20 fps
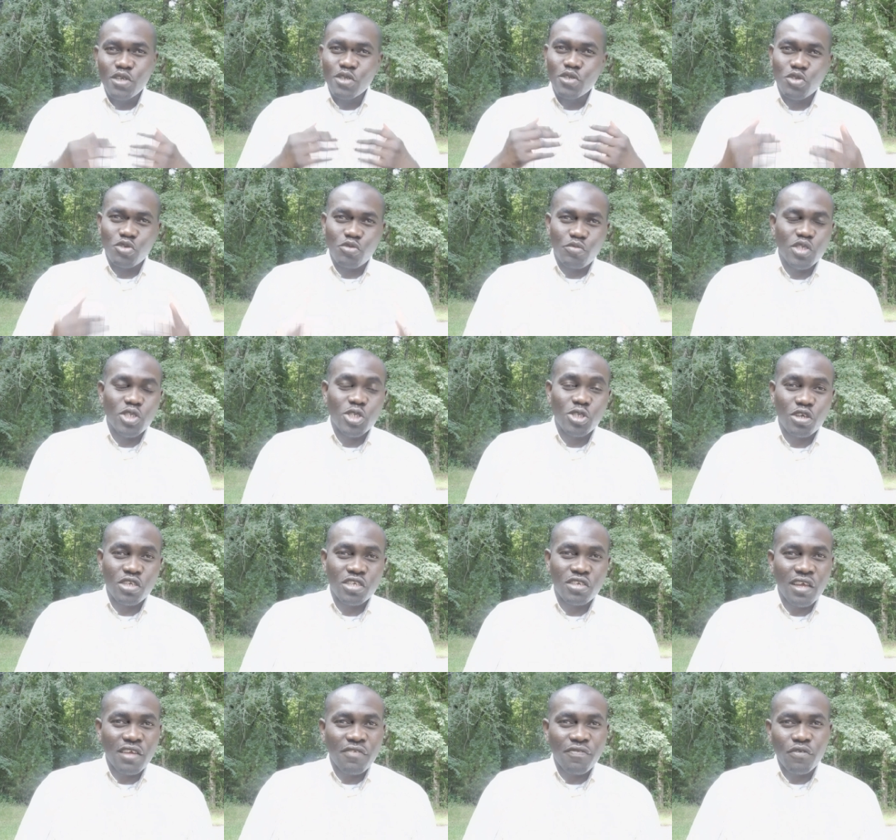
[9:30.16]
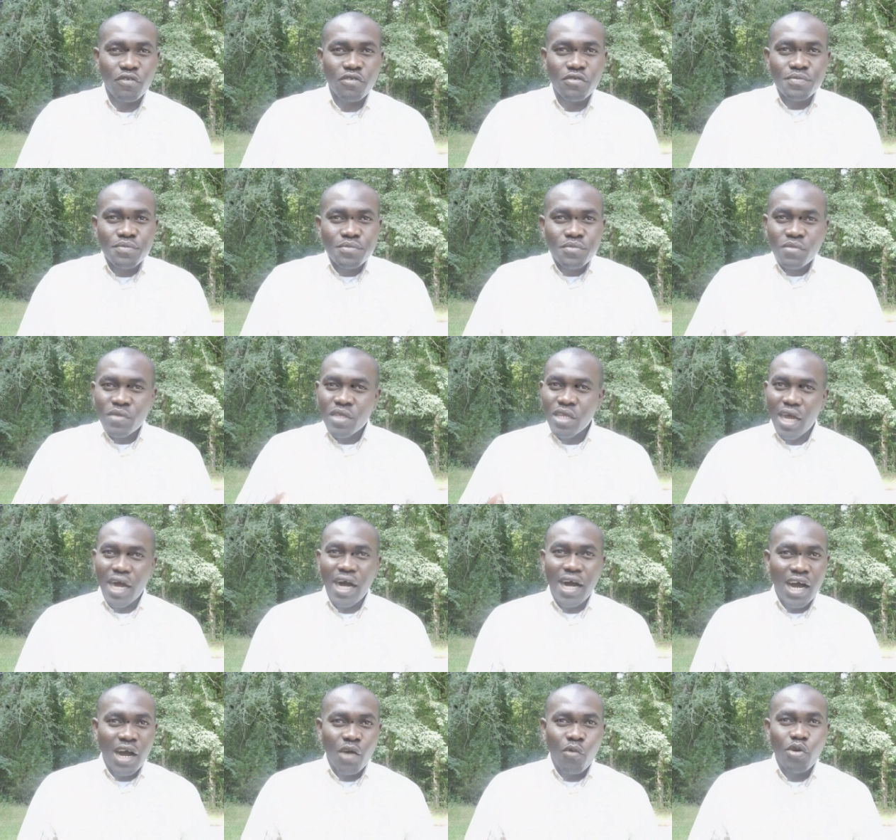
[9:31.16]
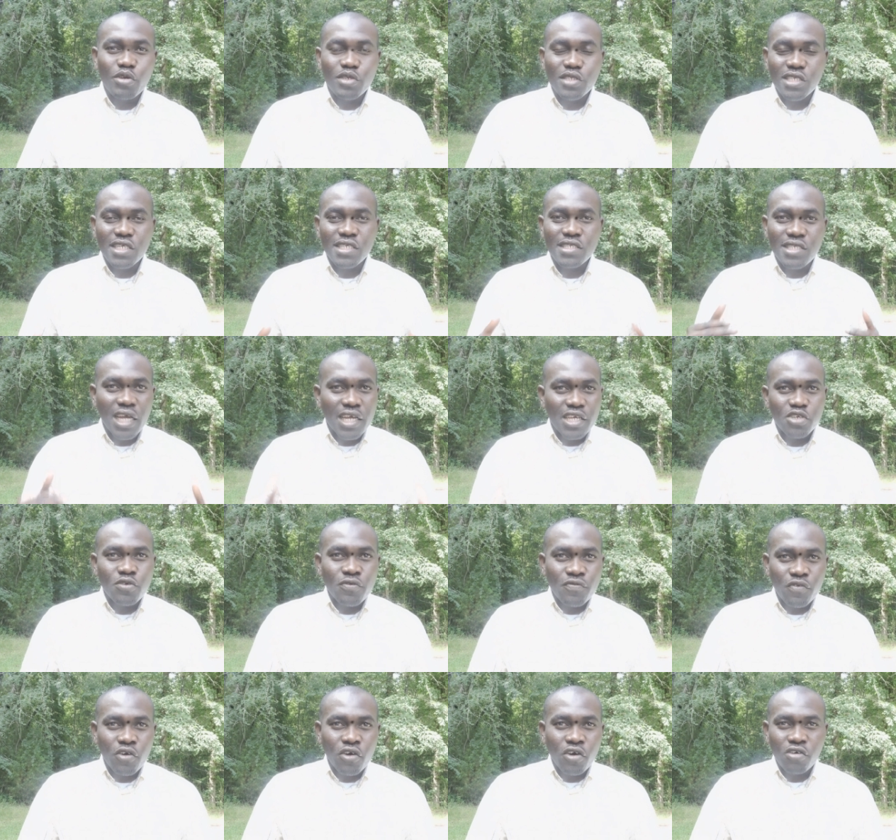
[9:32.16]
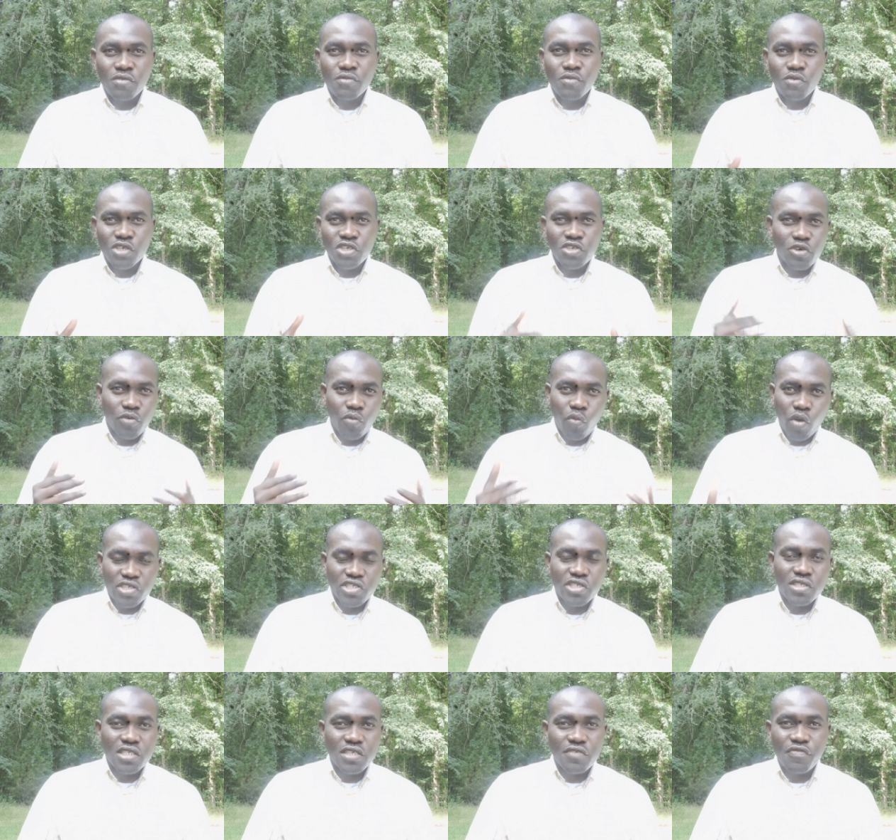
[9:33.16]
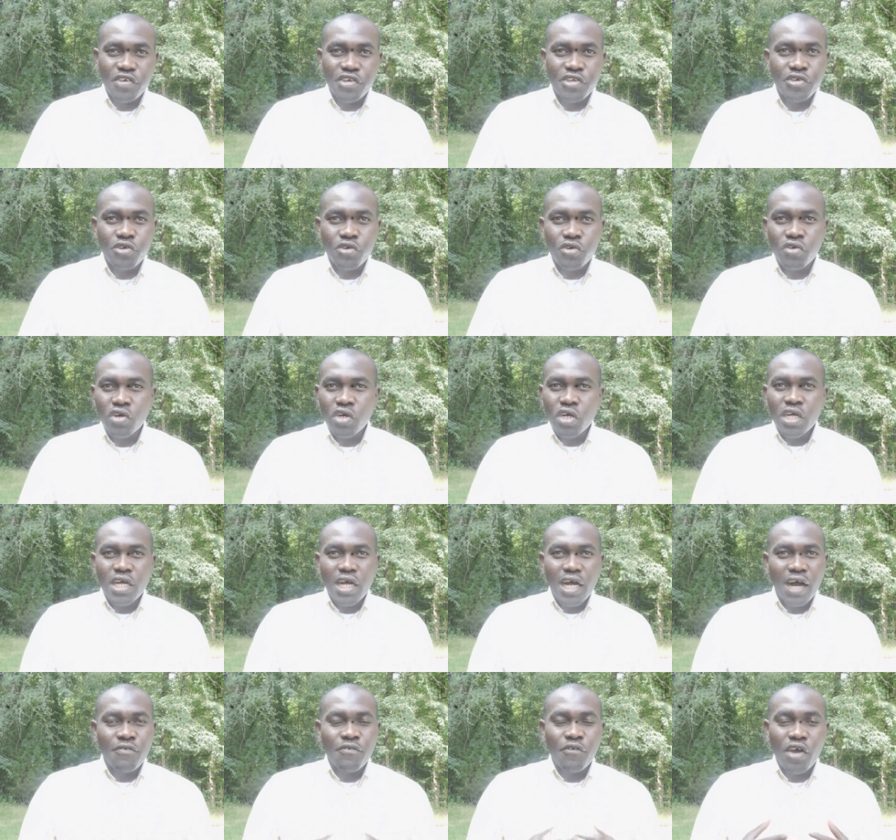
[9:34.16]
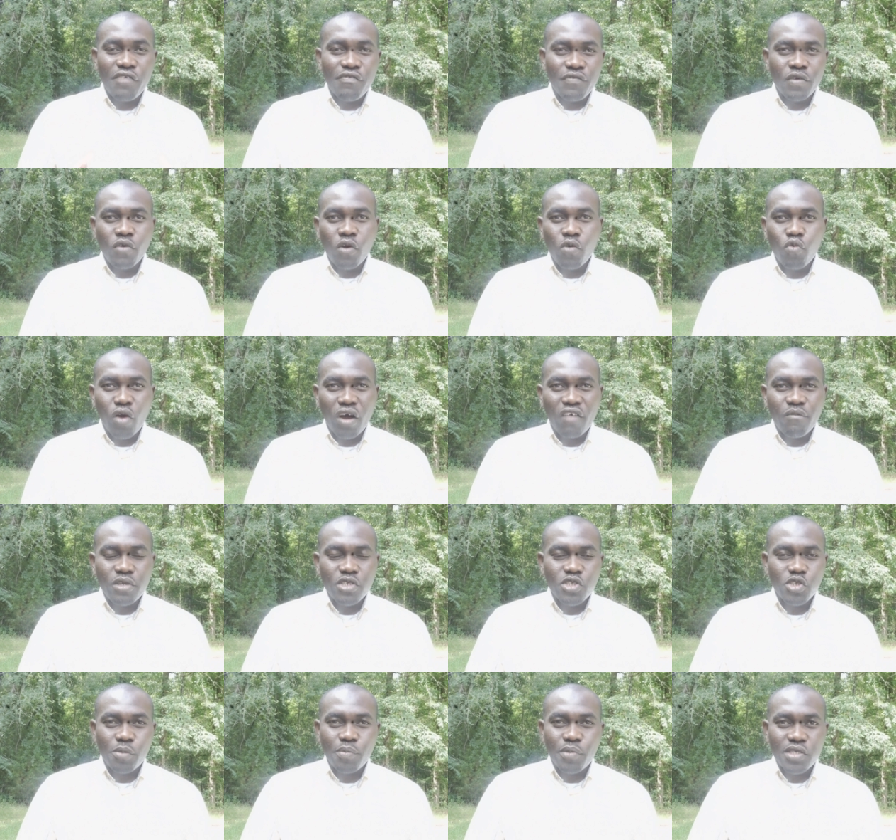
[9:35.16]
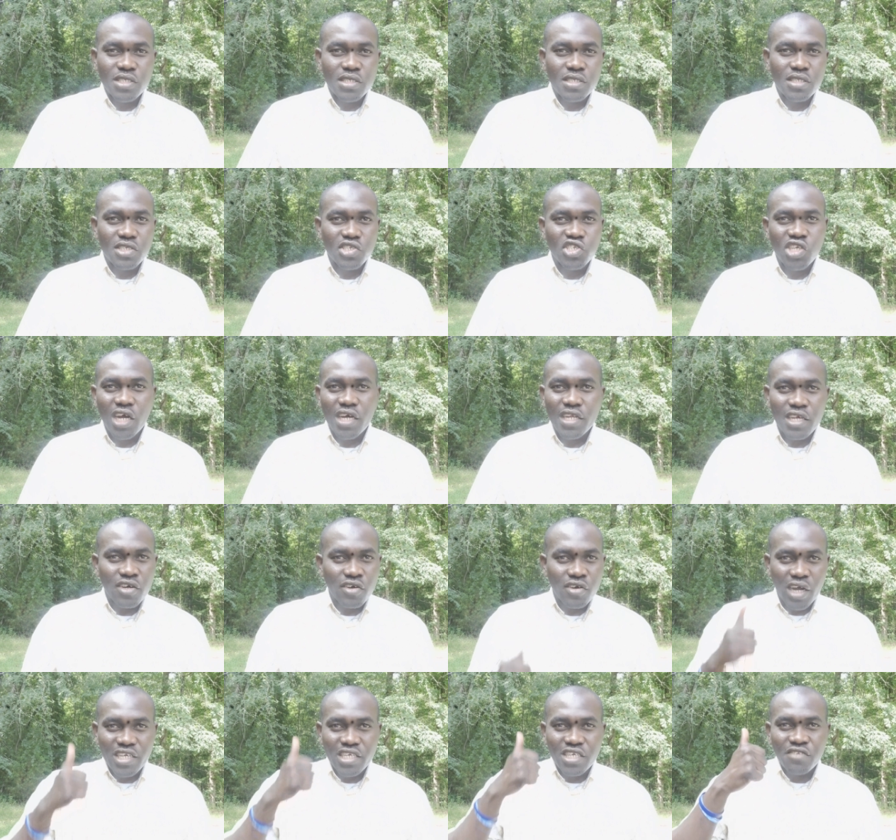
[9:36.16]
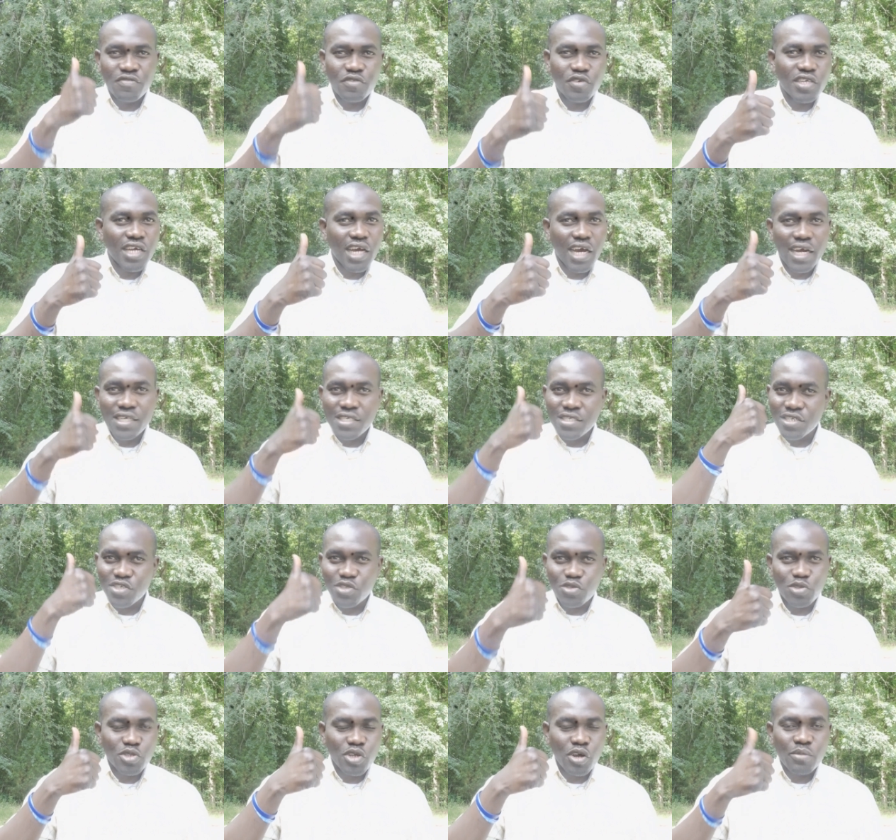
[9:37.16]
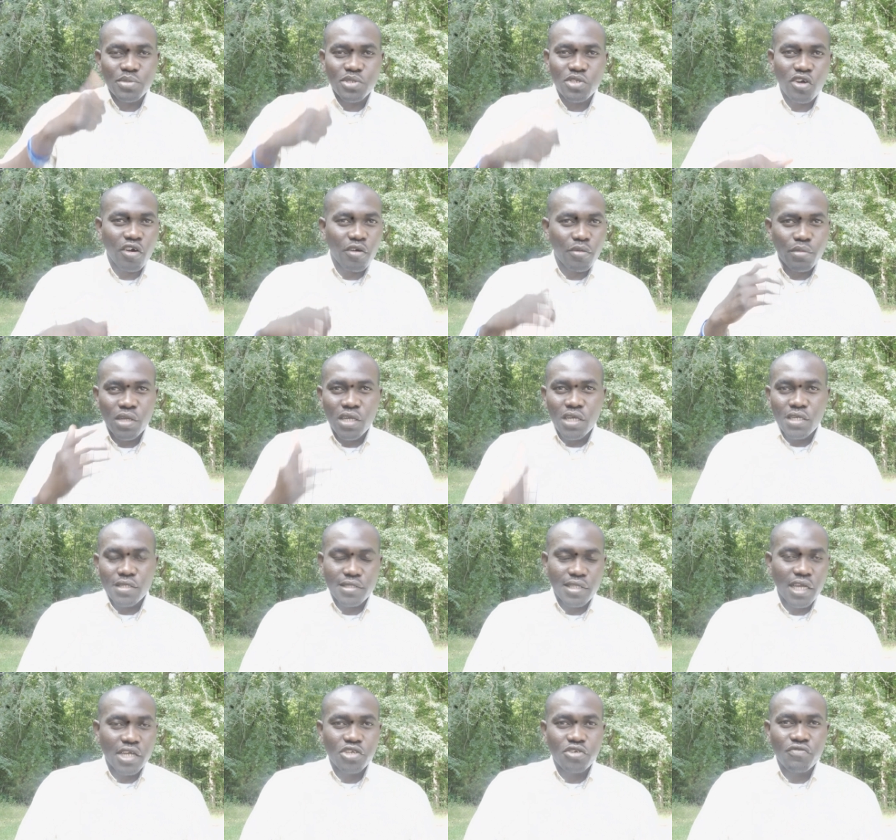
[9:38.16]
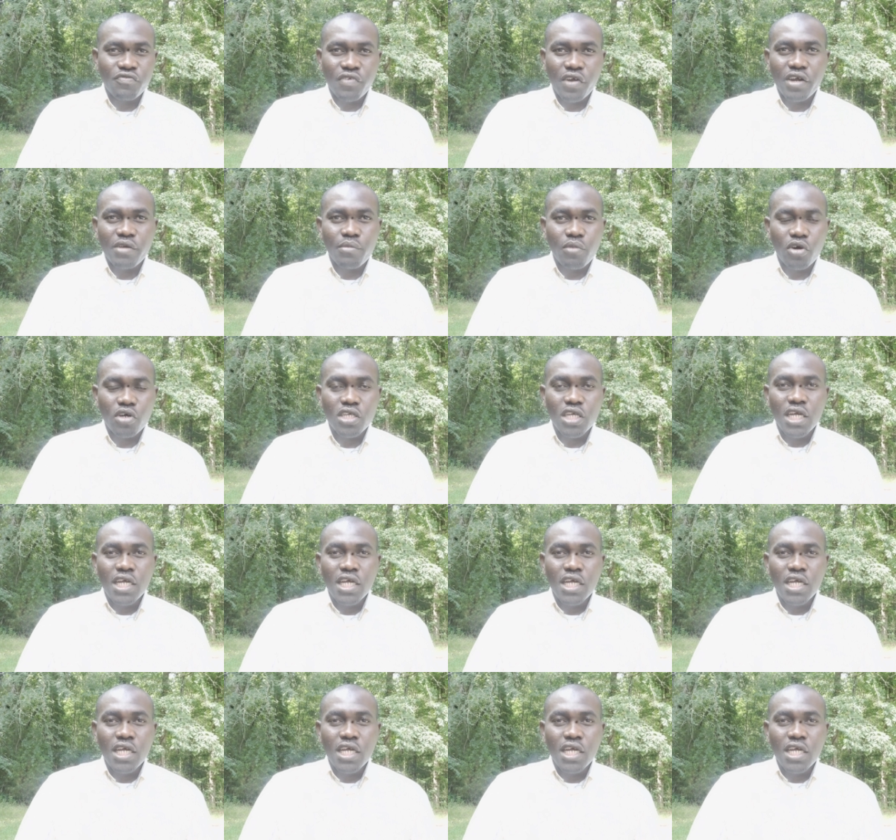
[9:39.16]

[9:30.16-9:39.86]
to be successful. I want to say thank you for watching the video, and for everyone who have been supporting the channel. I give you guys thumbs up. Thank you very much.